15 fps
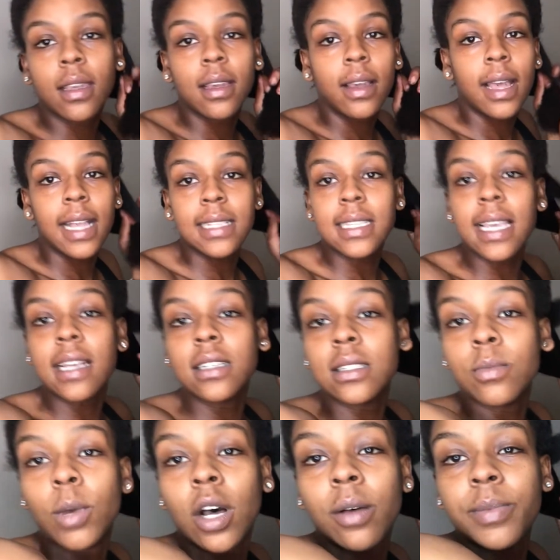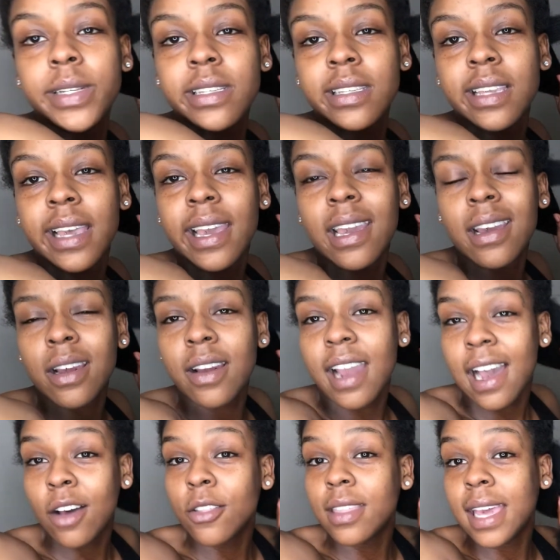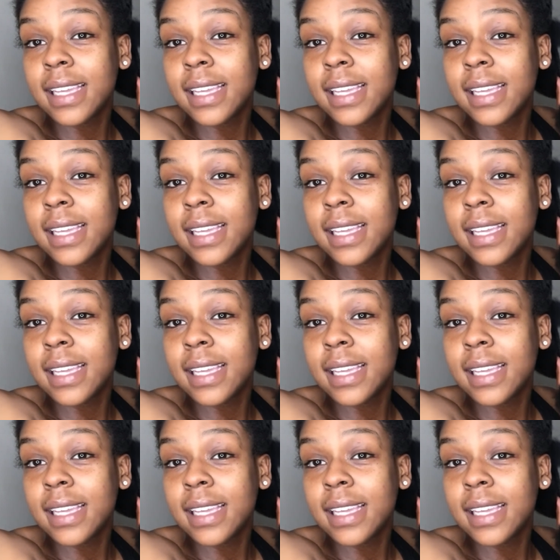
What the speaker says: I take a small piece of hair out that